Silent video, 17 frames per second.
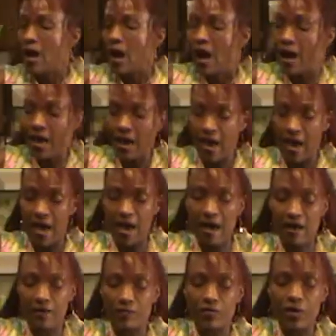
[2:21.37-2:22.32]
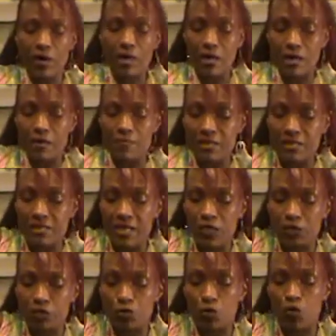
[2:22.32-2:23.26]
I have
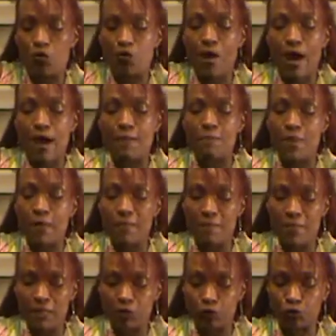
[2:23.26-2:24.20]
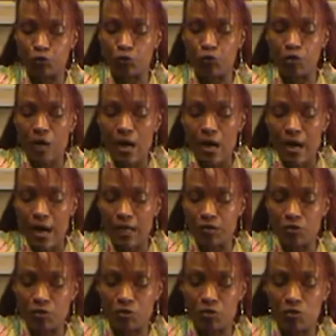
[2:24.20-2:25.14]
imitation crab mixture. I
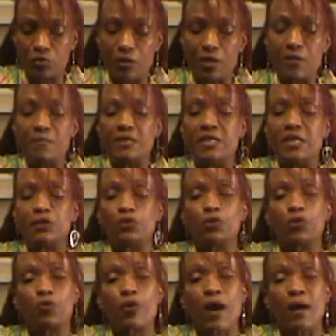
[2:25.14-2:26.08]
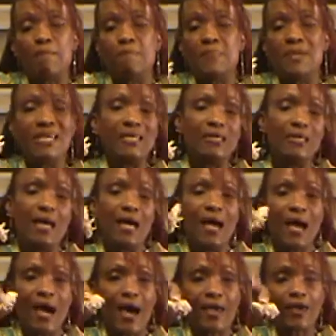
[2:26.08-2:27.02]
just took imitation crab meat,
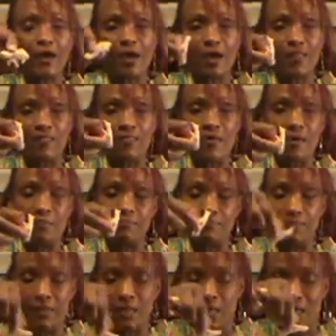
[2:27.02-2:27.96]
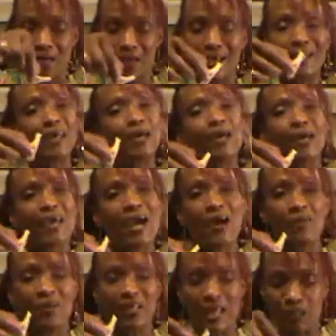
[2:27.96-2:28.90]
I cut them,
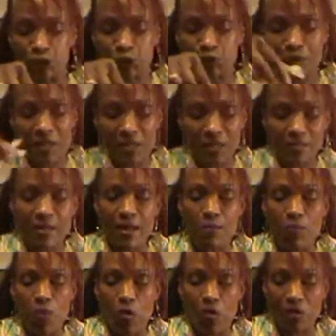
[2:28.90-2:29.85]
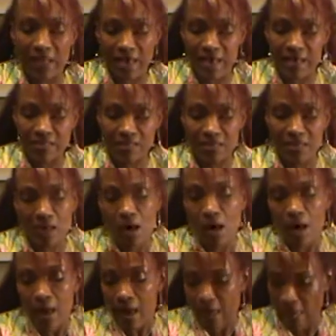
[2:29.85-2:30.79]
kind of like shredded them more or less,
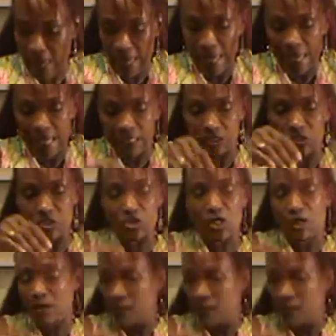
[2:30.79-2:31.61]
and